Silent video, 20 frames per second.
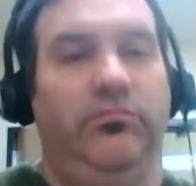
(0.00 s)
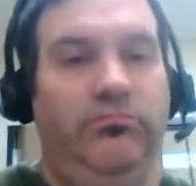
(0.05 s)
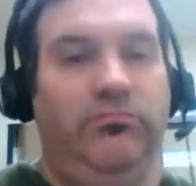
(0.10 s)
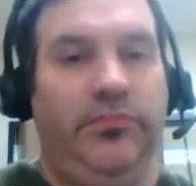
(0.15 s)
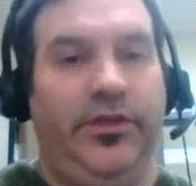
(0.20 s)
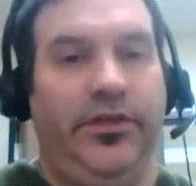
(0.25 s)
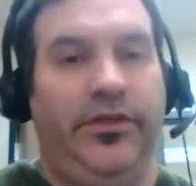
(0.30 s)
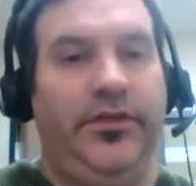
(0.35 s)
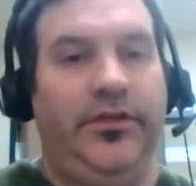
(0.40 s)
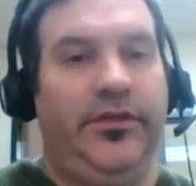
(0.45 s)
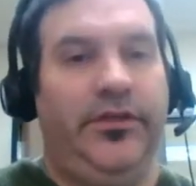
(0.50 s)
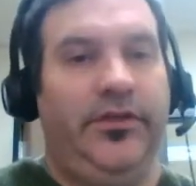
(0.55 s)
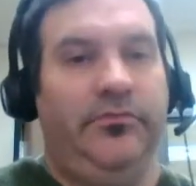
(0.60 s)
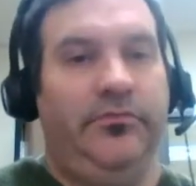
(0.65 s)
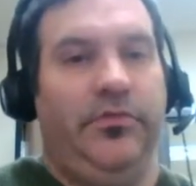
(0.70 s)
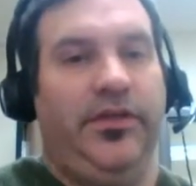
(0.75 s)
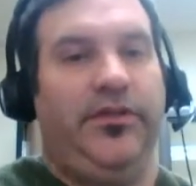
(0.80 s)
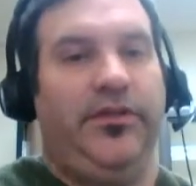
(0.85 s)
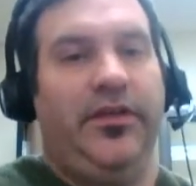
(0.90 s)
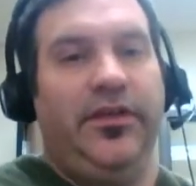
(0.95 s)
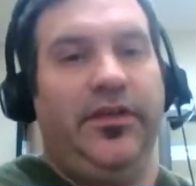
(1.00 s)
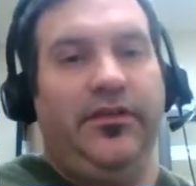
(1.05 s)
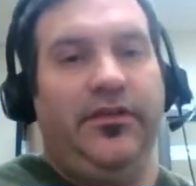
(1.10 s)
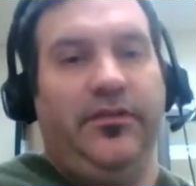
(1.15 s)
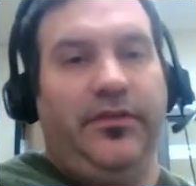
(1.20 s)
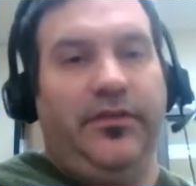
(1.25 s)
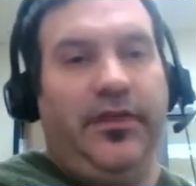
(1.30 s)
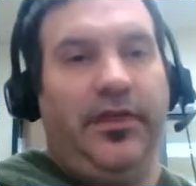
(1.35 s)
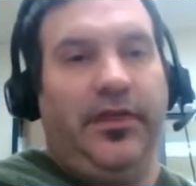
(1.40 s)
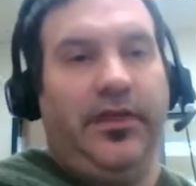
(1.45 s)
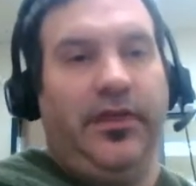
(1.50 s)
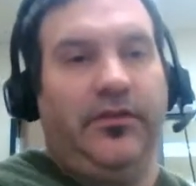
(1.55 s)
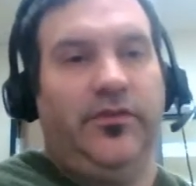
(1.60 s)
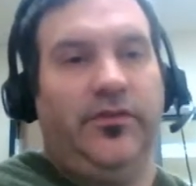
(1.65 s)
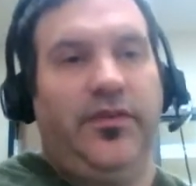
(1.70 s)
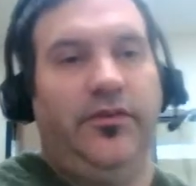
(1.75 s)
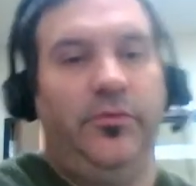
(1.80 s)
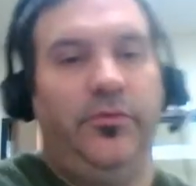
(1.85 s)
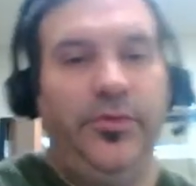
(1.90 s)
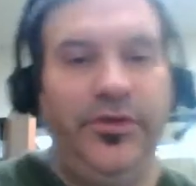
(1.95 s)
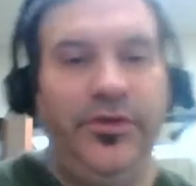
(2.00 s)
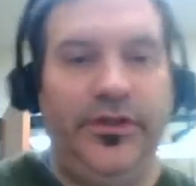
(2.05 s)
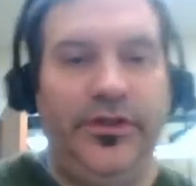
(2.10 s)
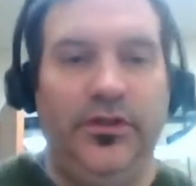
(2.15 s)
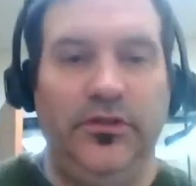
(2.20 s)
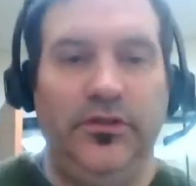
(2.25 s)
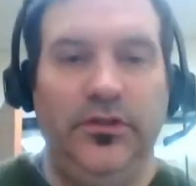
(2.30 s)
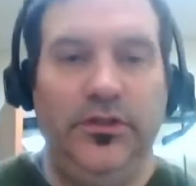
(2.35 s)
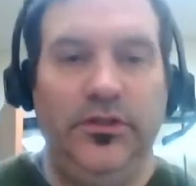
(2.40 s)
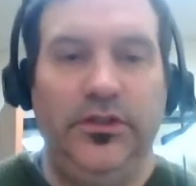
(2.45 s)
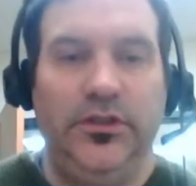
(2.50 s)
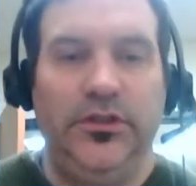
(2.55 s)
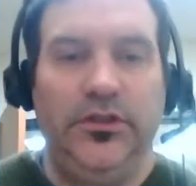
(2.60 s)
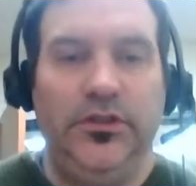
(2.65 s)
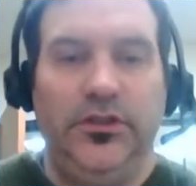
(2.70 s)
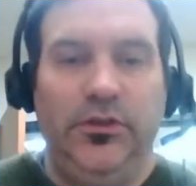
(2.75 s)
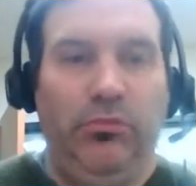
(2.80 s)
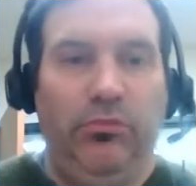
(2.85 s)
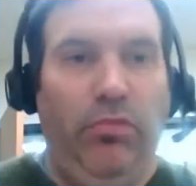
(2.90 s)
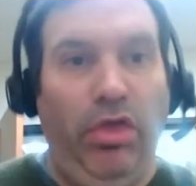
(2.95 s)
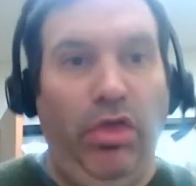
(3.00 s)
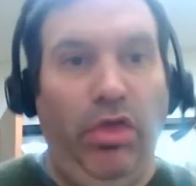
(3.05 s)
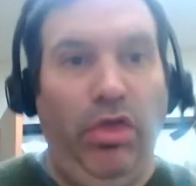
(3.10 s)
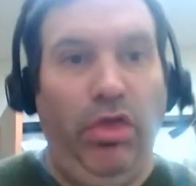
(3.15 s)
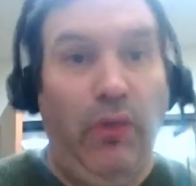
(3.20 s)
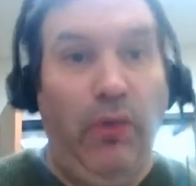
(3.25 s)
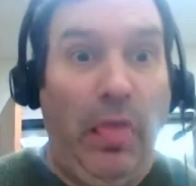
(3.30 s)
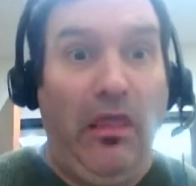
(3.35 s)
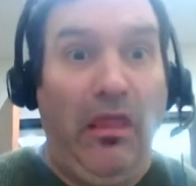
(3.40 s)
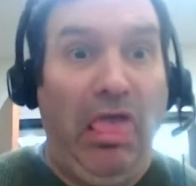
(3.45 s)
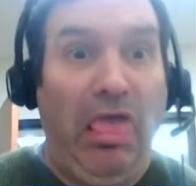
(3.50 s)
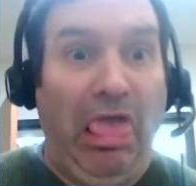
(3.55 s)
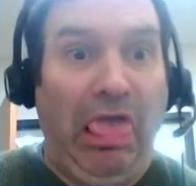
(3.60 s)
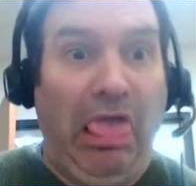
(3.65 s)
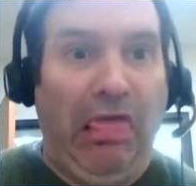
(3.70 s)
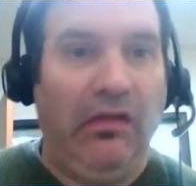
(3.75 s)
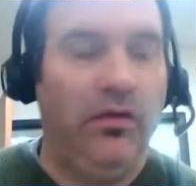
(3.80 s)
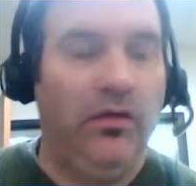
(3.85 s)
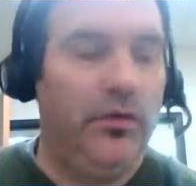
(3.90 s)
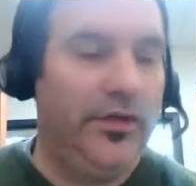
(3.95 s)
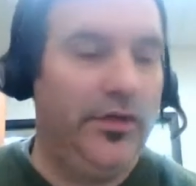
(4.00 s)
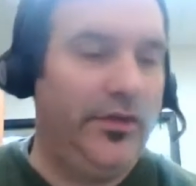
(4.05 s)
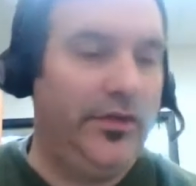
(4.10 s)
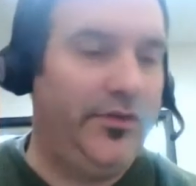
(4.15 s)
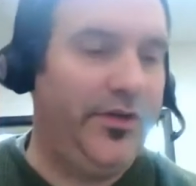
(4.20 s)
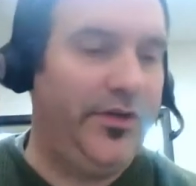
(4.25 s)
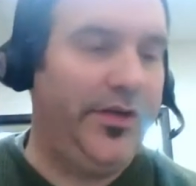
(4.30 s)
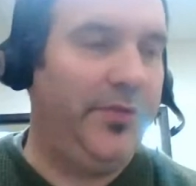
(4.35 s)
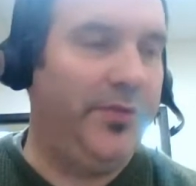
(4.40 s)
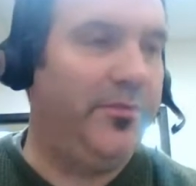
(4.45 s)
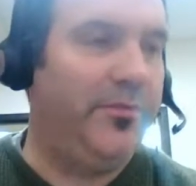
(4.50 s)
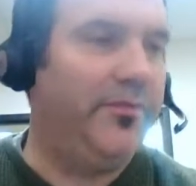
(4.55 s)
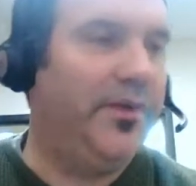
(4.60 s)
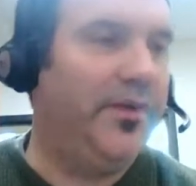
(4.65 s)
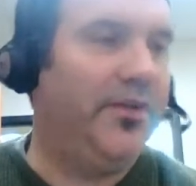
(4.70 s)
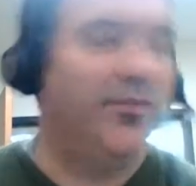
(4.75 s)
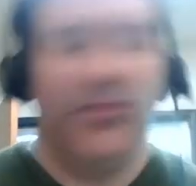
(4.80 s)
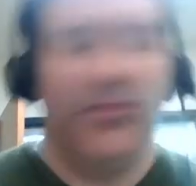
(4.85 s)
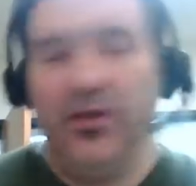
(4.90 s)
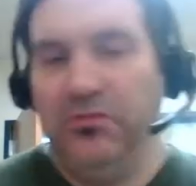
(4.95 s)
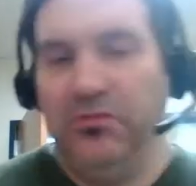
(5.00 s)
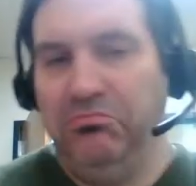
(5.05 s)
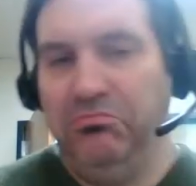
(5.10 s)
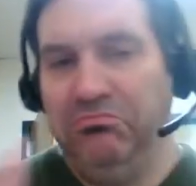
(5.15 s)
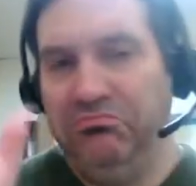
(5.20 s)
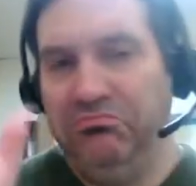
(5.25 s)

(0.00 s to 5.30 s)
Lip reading: I tend to think I sound pretty blah when I try to improvise, so